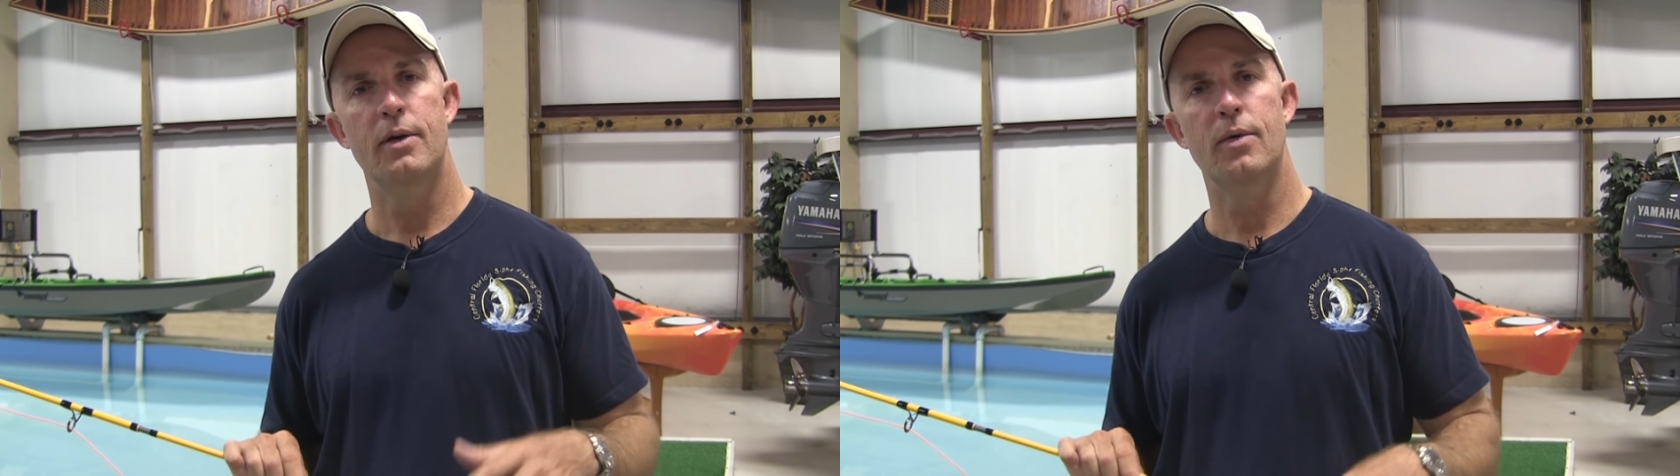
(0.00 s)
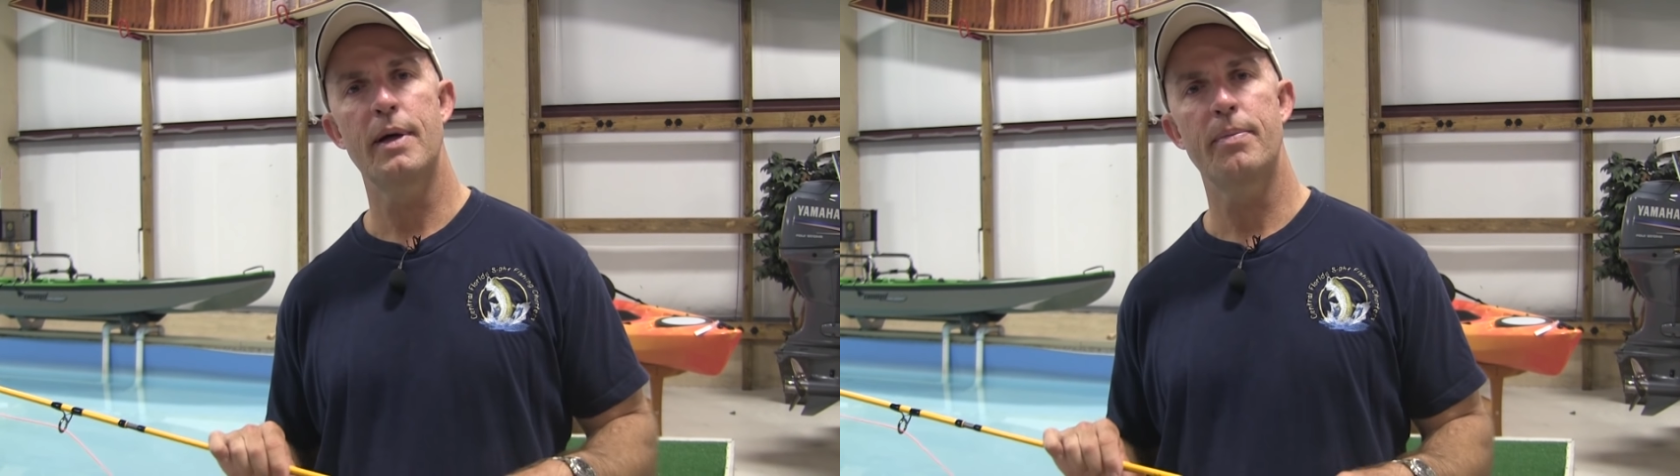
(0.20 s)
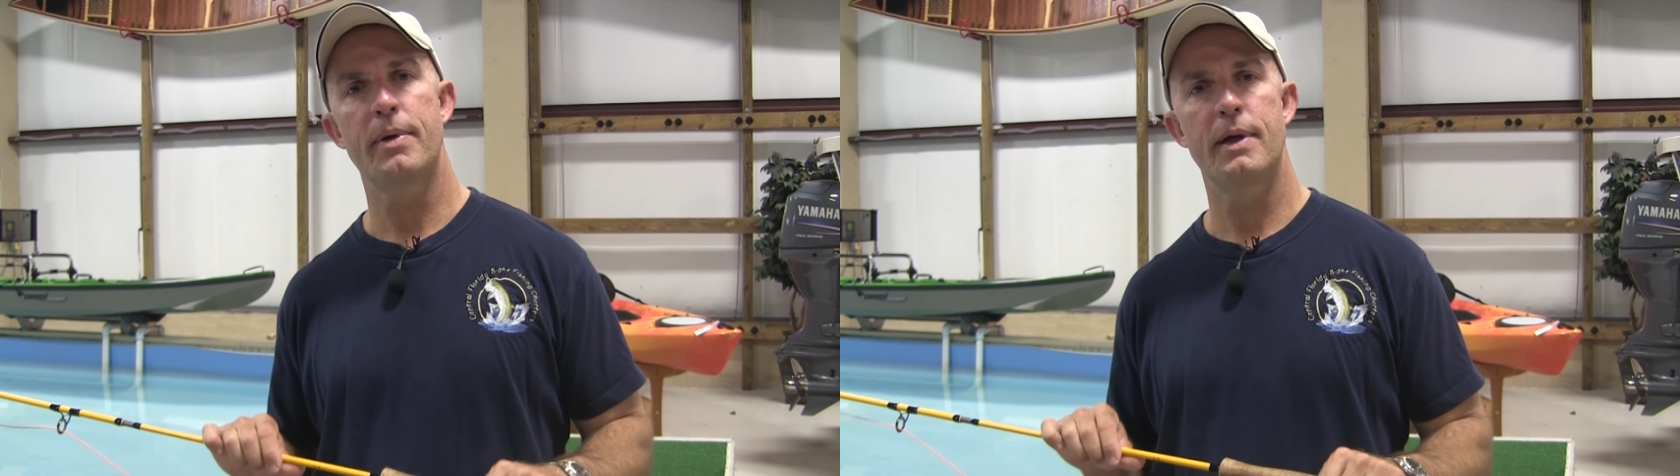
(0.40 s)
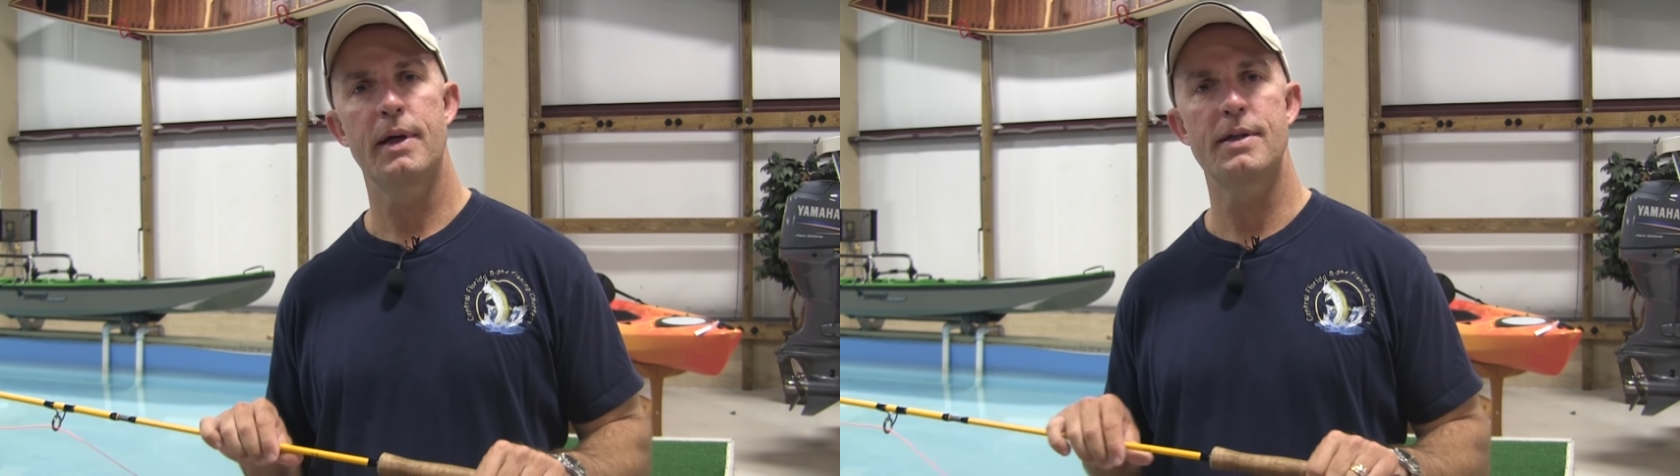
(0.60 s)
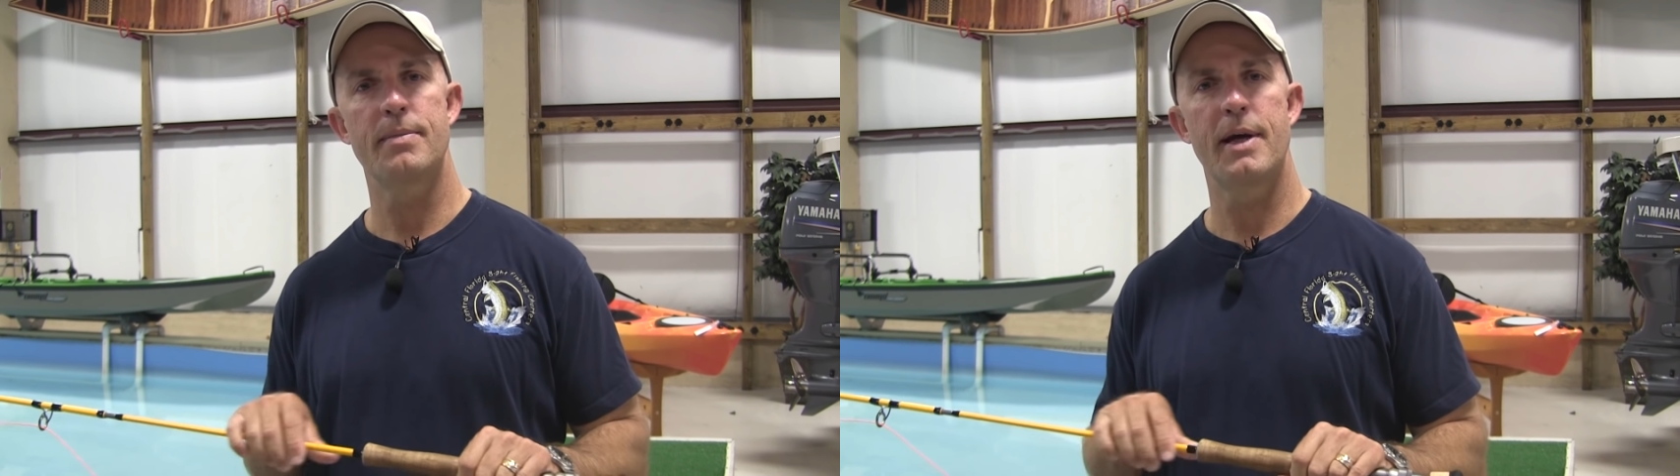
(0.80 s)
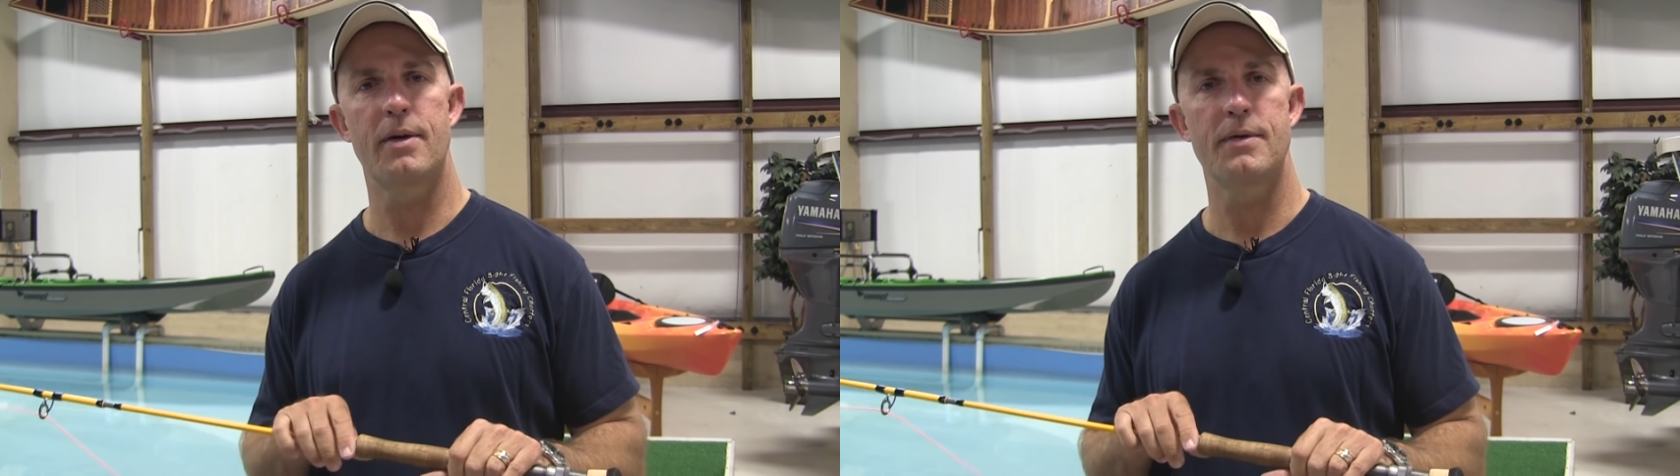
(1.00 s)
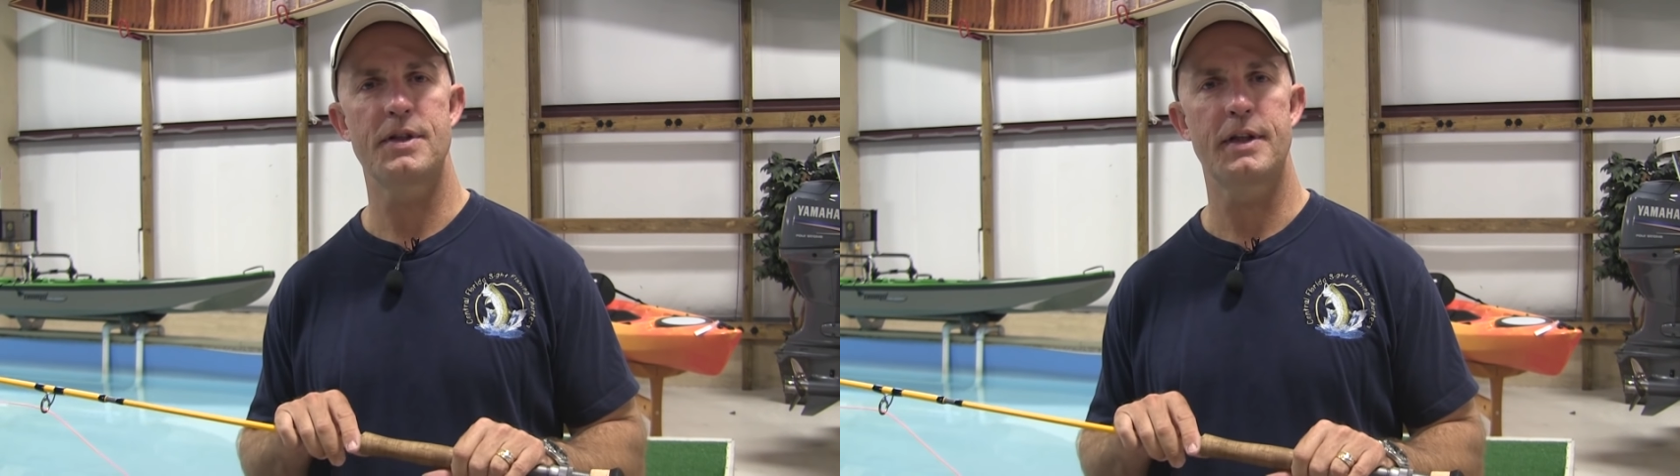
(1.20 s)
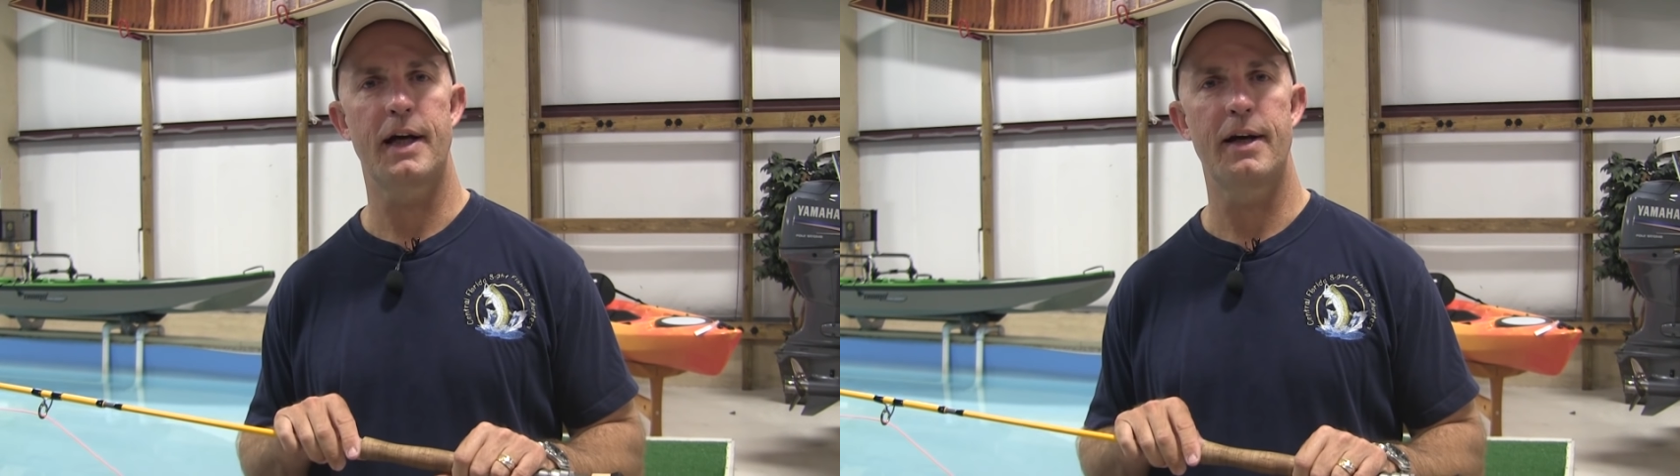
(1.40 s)
grip is a matter of
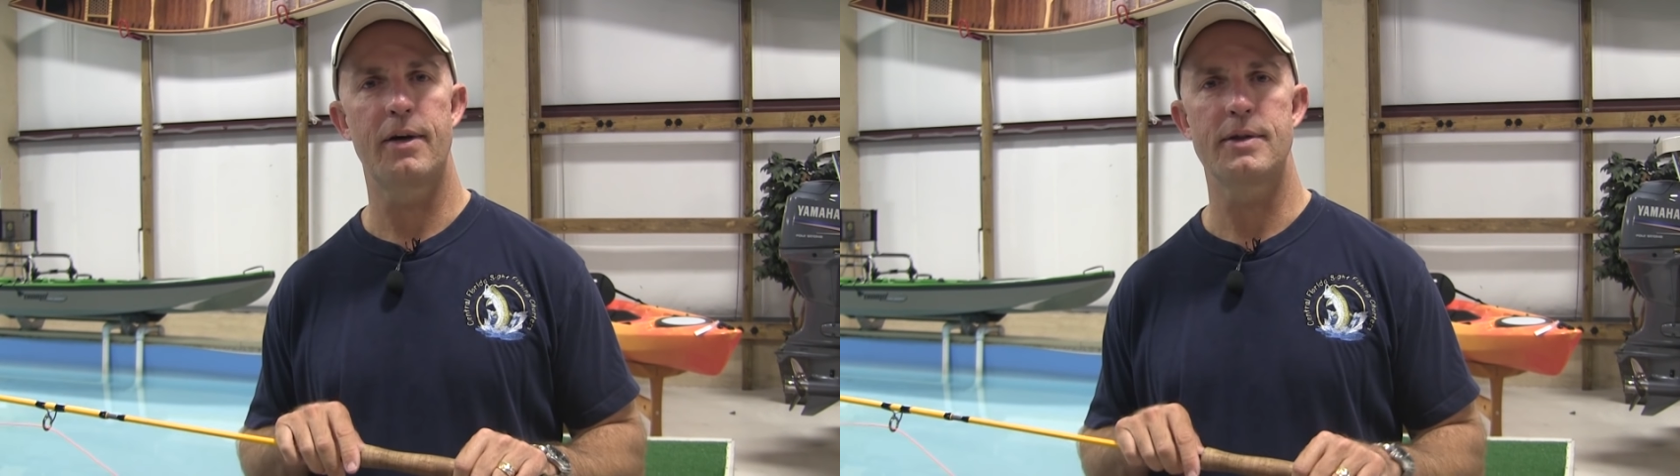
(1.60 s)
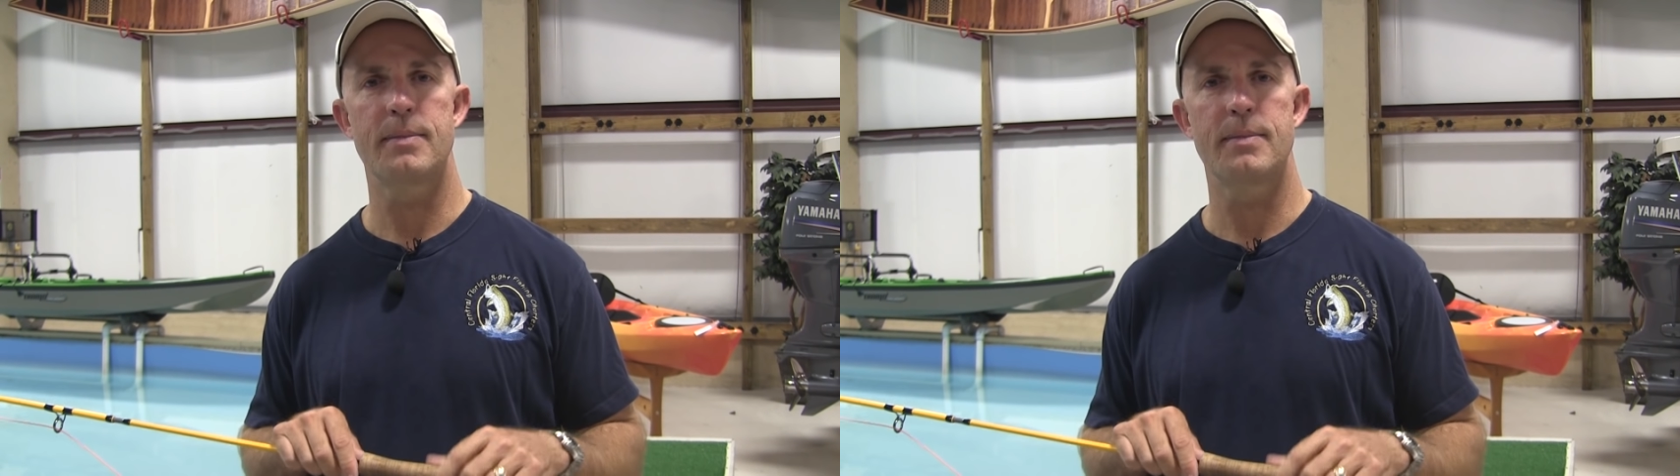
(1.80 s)
style,